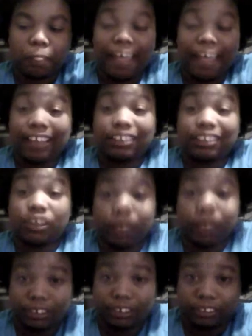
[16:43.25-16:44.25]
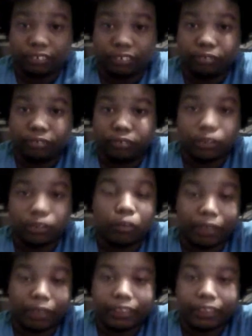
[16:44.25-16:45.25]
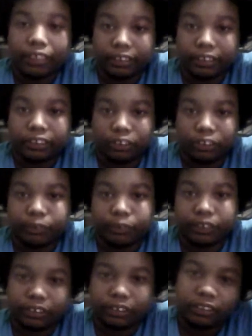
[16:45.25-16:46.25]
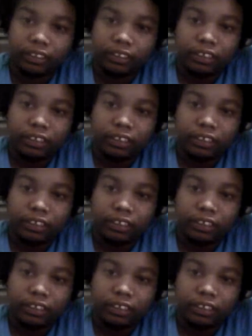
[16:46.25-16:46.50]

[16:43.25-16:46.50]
asked the question, you know, about the gun situation.